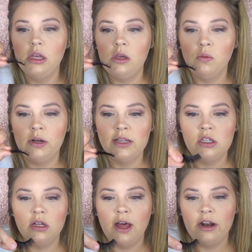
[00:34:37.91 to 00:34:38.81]
You want it
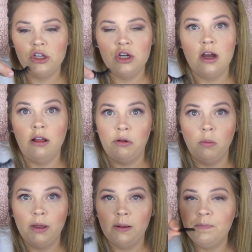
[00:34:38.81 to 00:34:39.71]
to kind of dry a
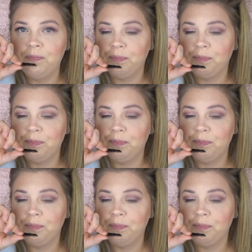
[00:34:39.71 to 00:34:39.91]
little bit.